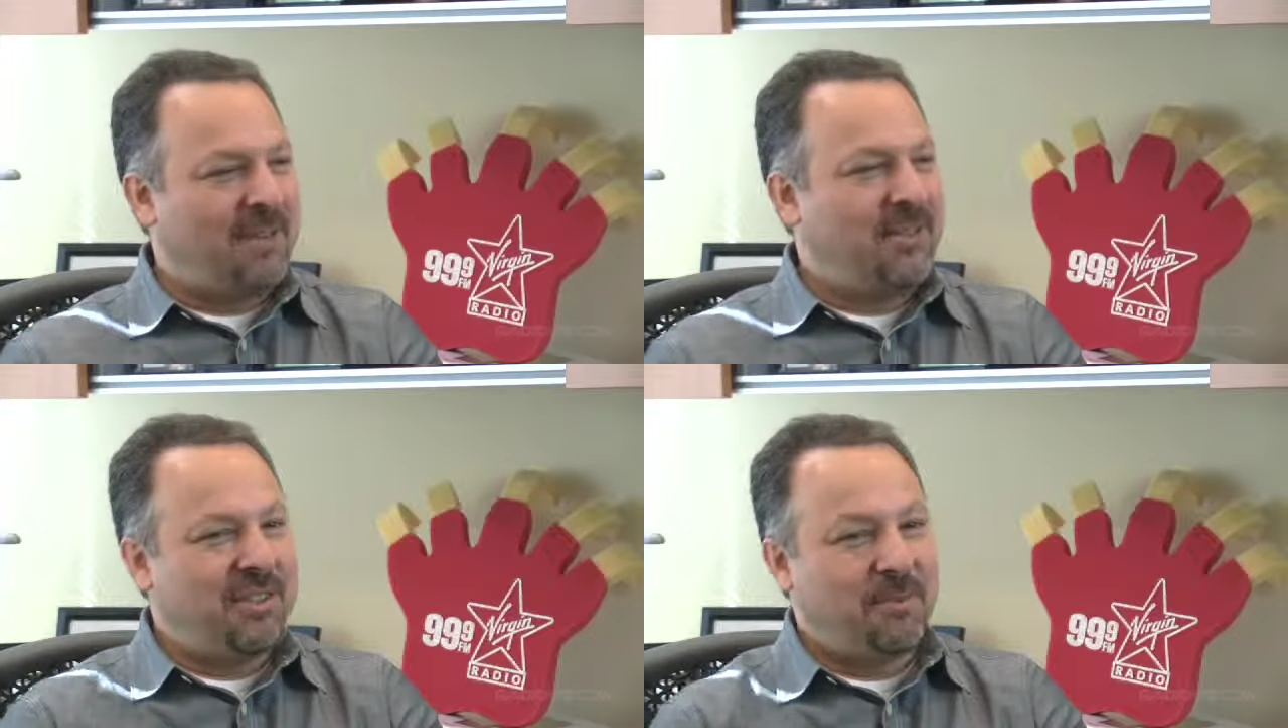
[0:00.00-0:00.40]

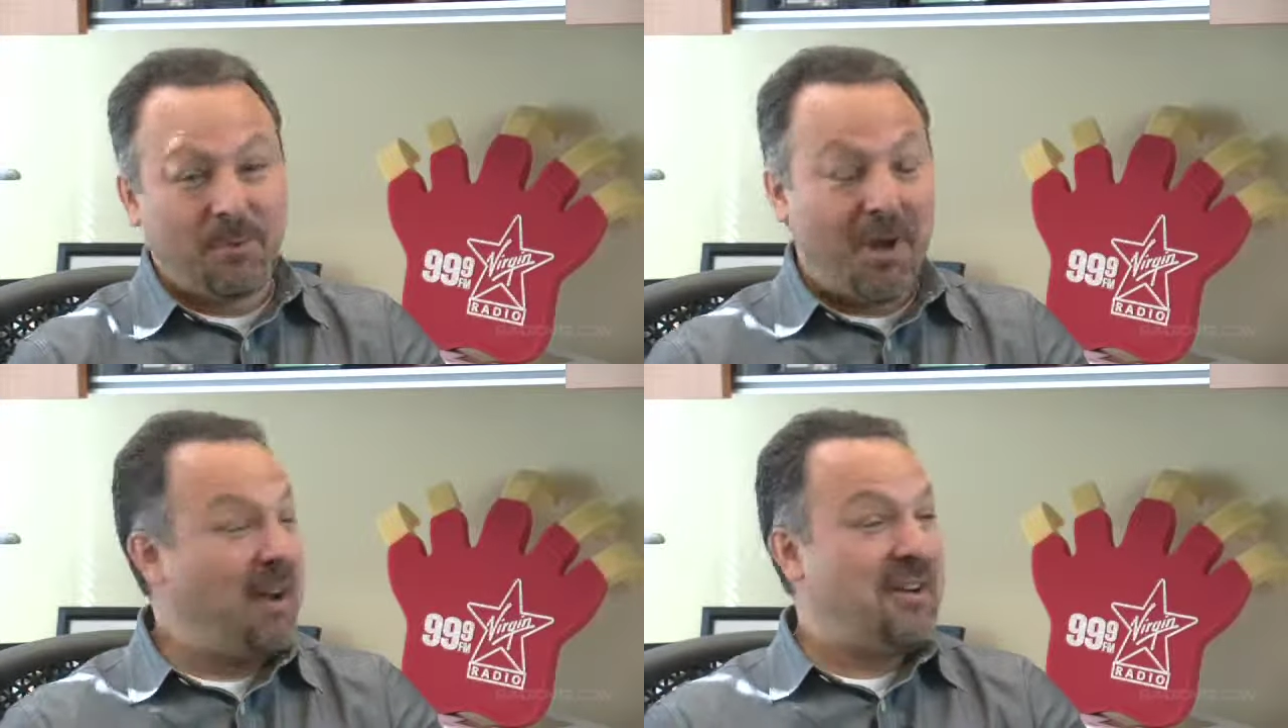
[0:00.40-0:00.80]
And she said,
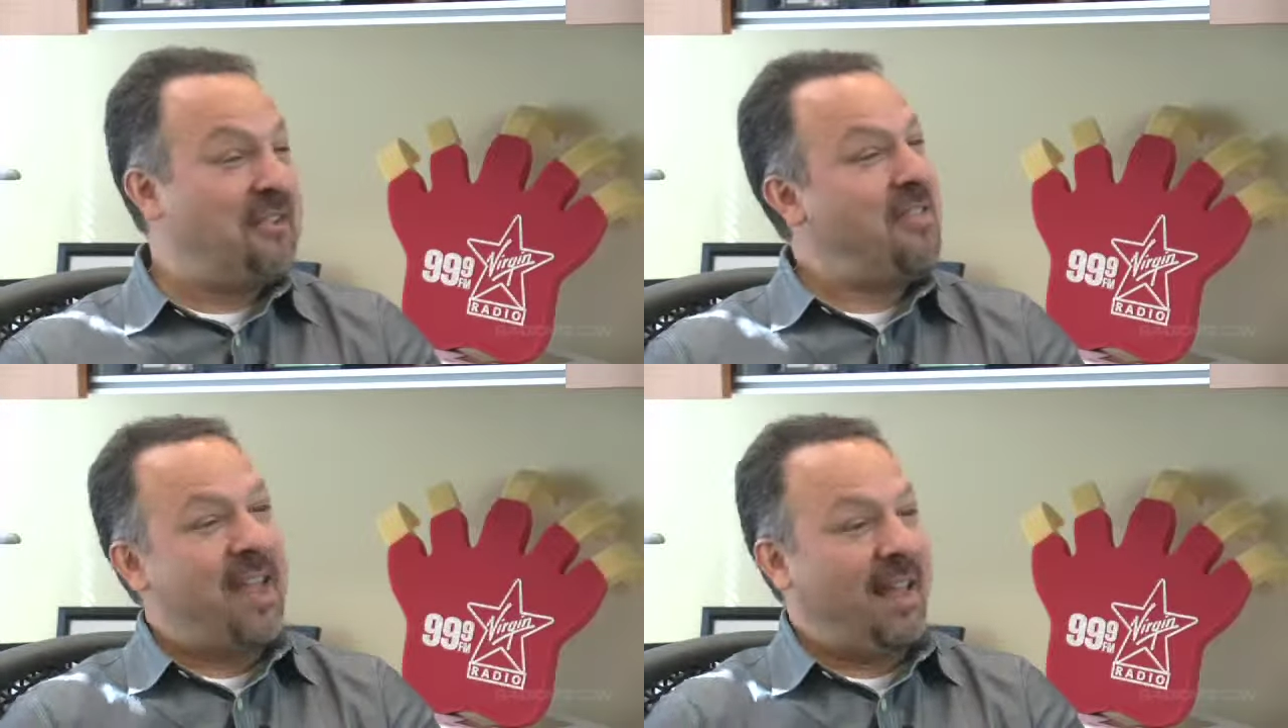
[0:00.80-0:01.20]
Well, why don't
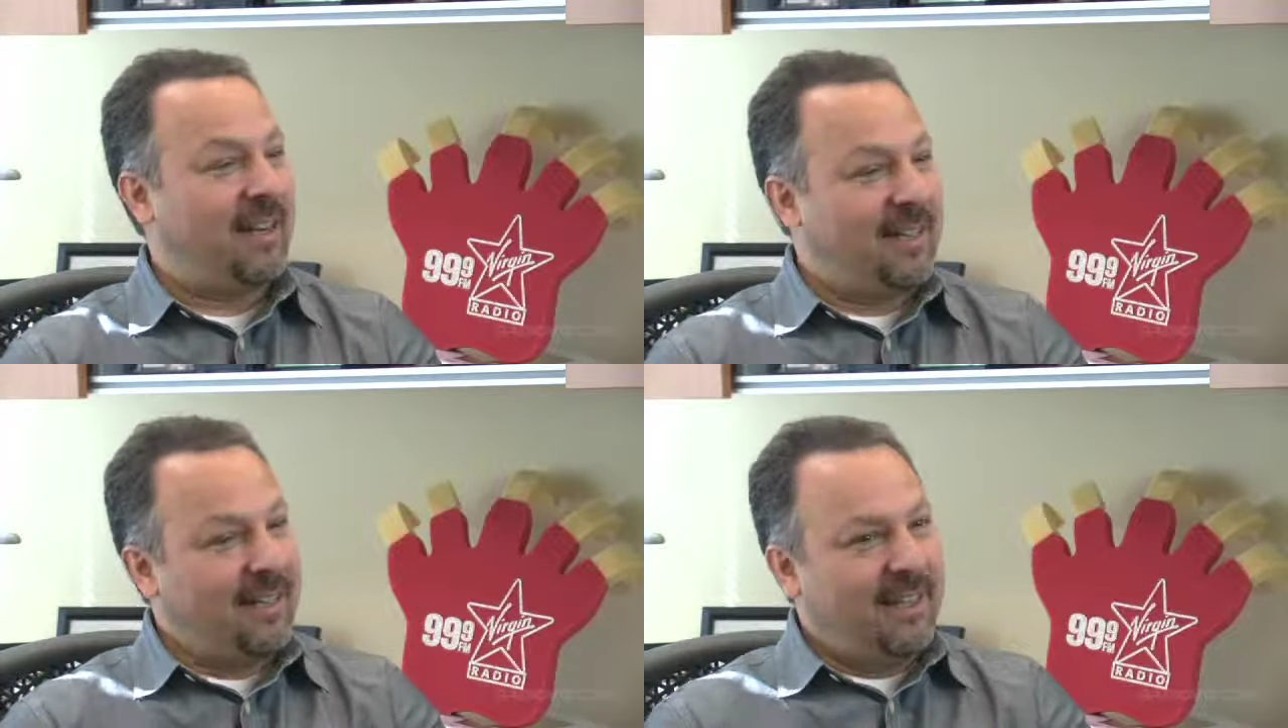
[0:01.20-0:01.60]
you do
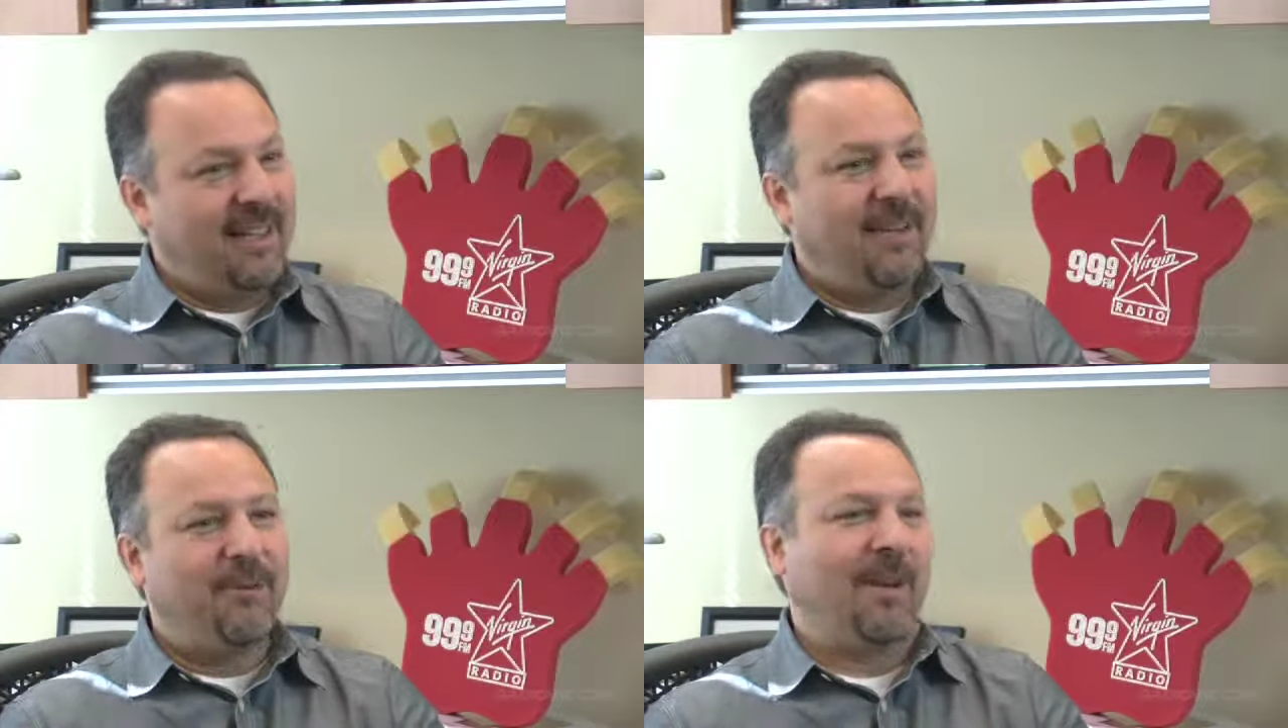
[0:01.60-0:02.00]
that?
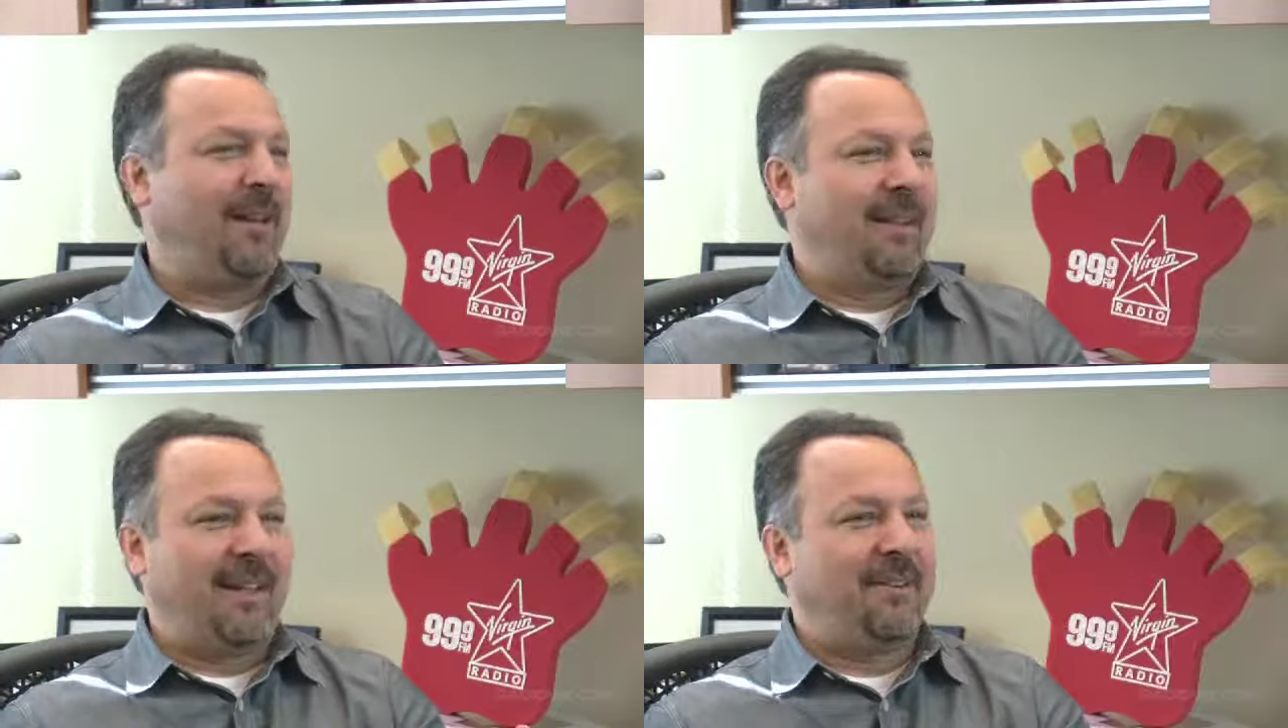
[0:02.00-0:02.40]

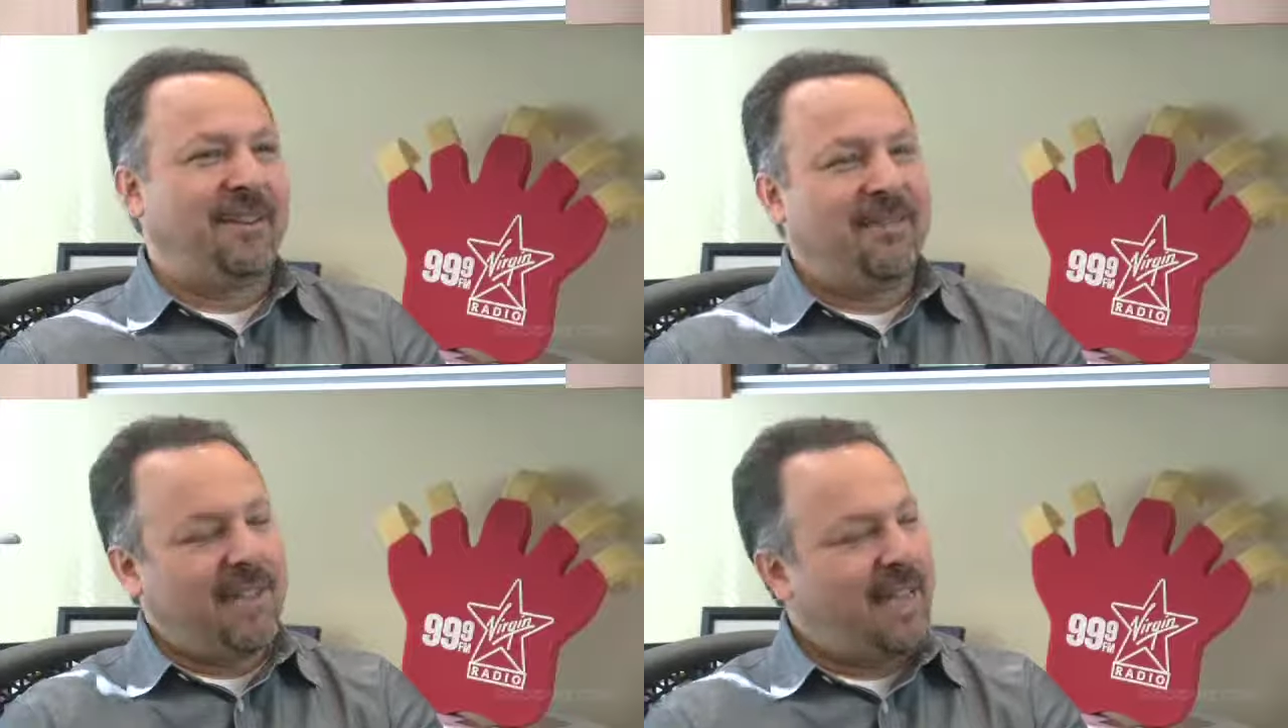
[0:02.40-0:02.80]
Well, I don't
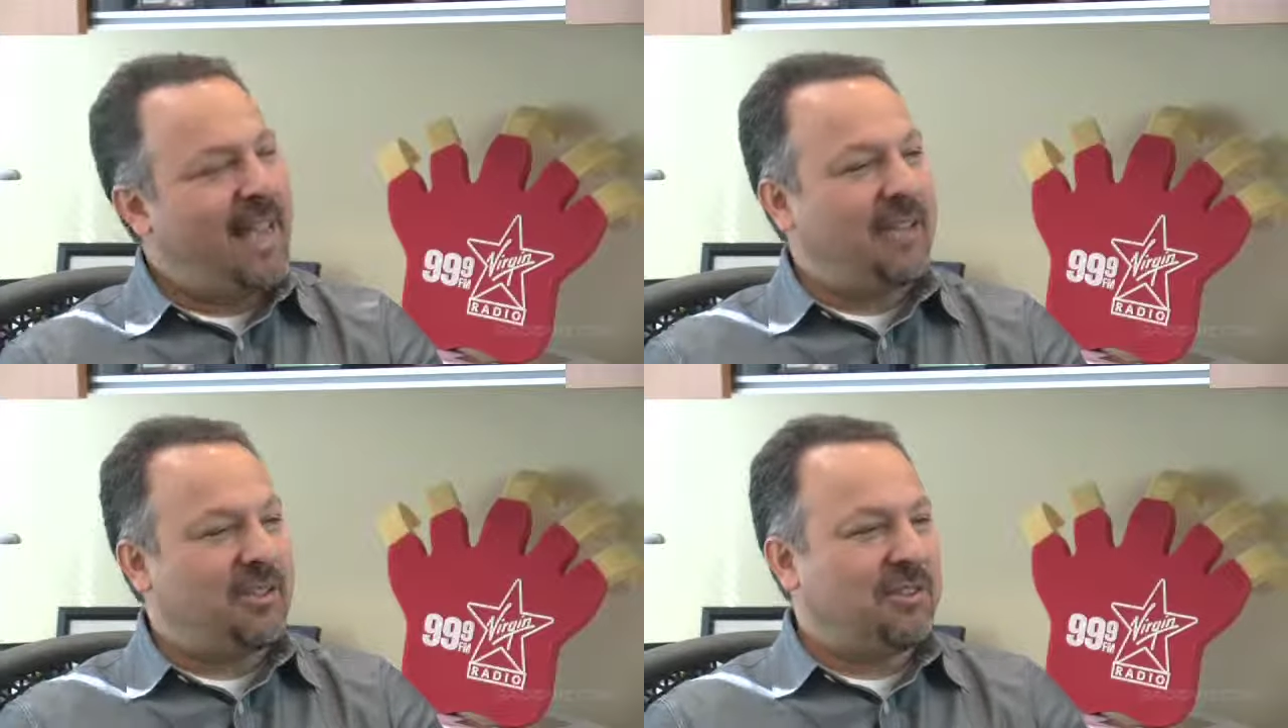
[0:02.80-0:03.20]
have the
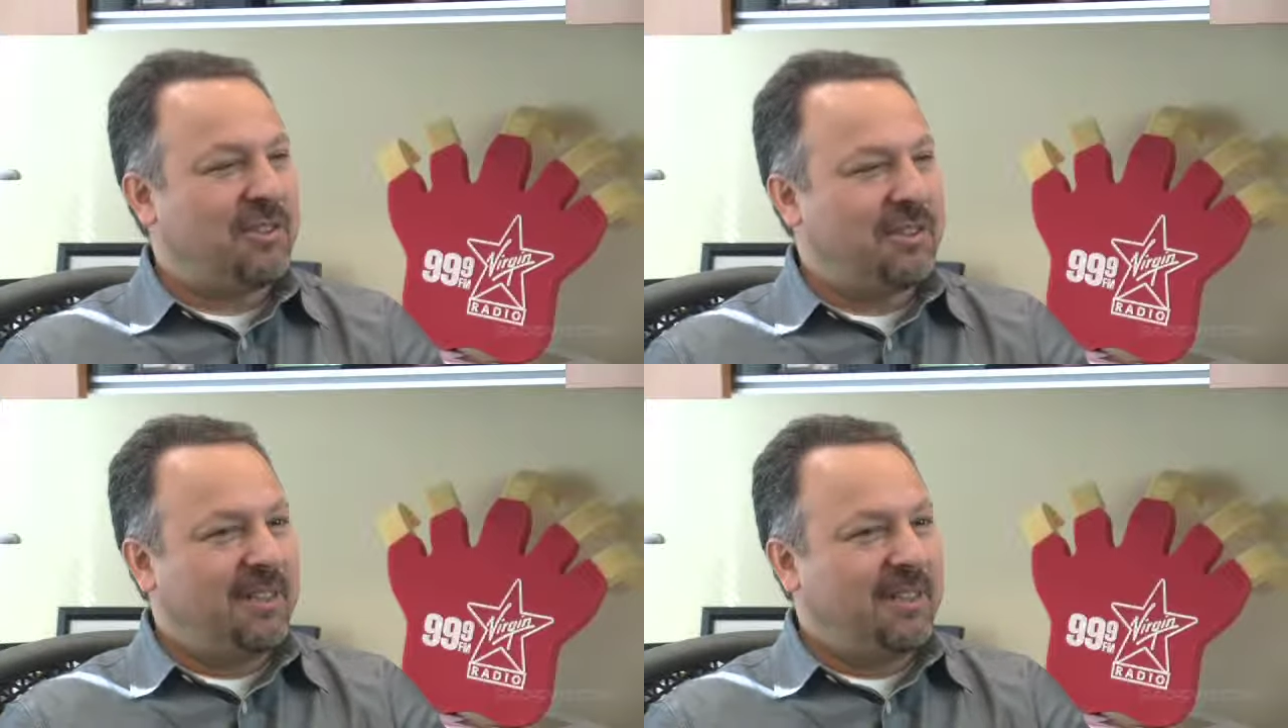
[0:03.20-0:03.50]
cash.